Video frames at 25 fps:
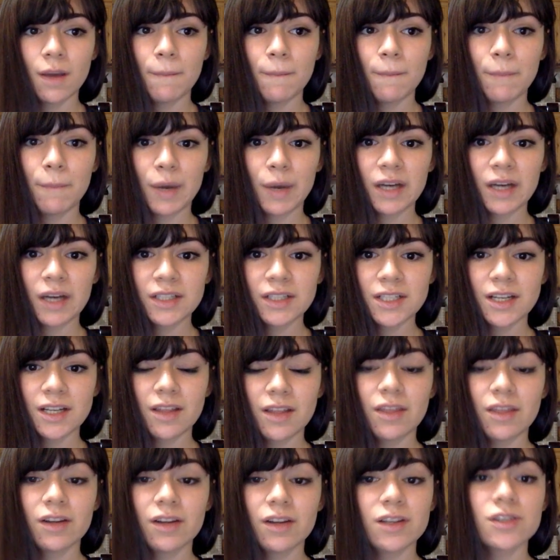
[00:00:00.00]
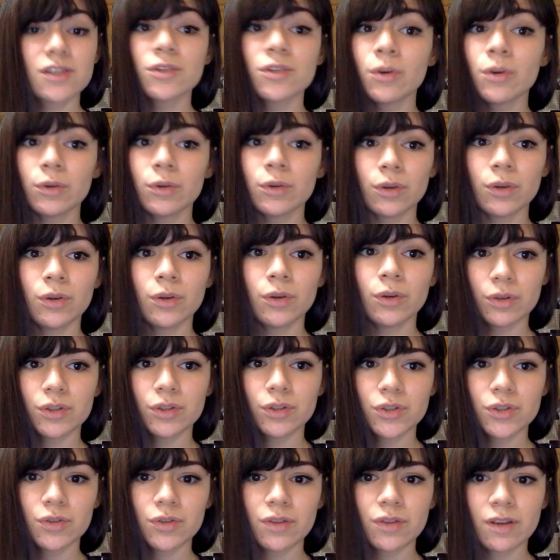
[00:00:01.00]
but there is no
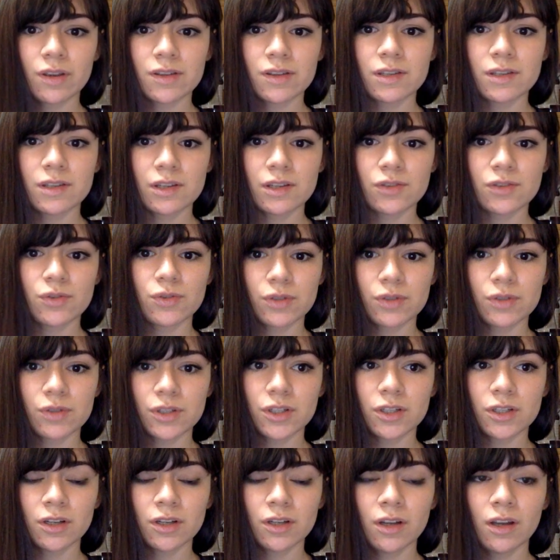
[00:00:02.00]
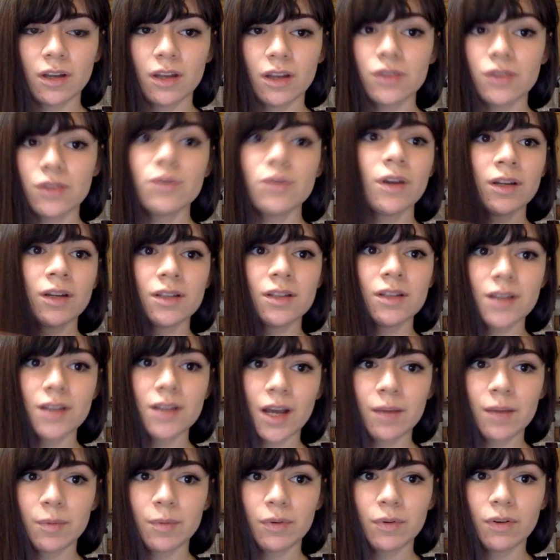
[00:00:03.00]
cure to this disorder and to any
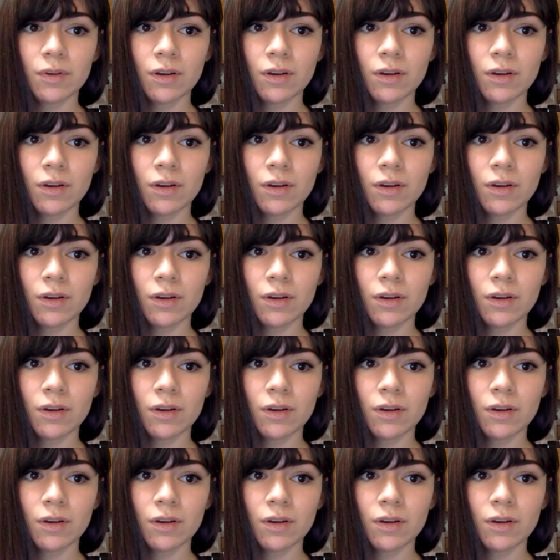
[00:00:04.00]
type